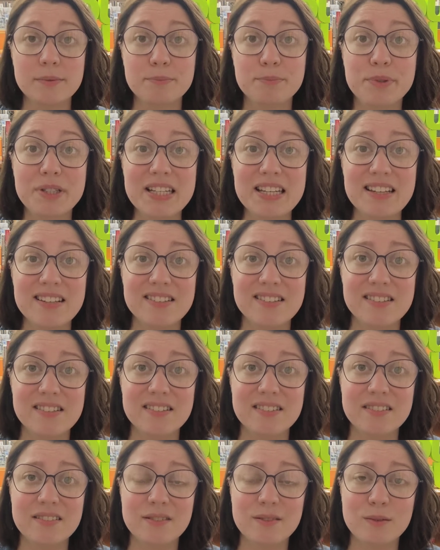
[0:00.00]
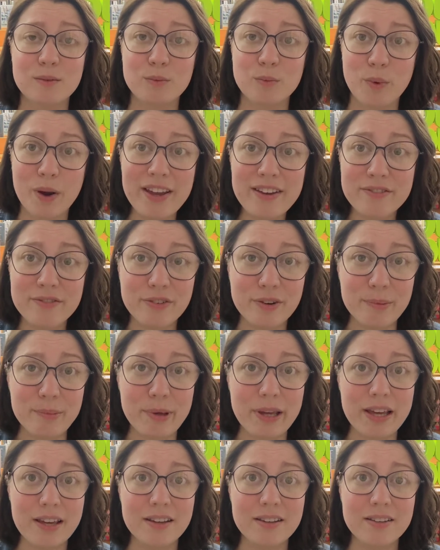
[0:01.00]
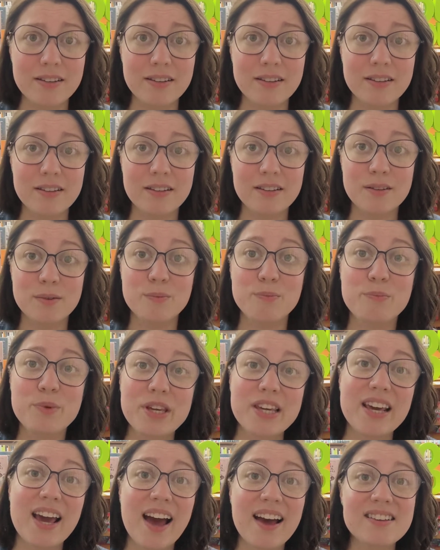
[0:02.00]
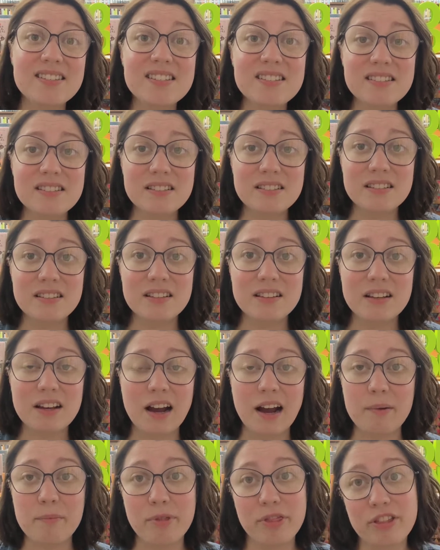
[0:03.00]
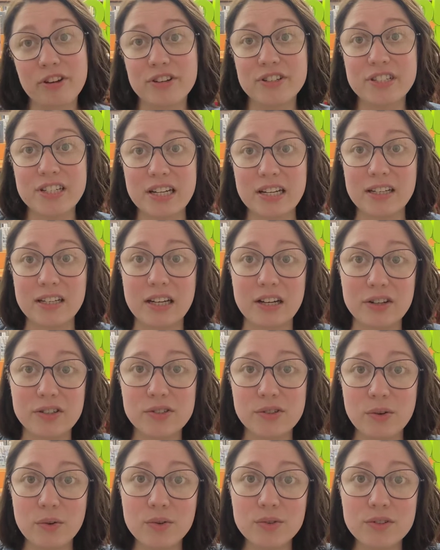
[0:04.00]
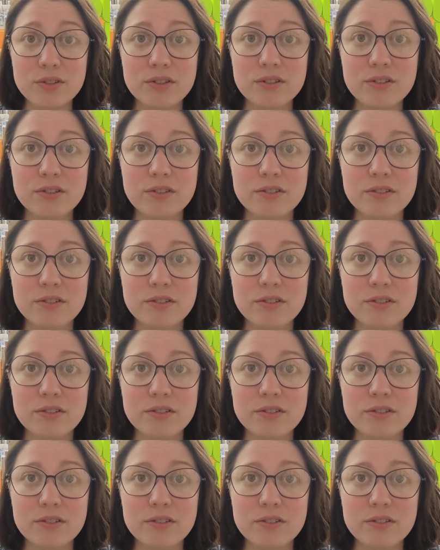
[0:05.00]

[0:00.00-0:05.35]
Please, wait for me. P.S. I'm 13 years old.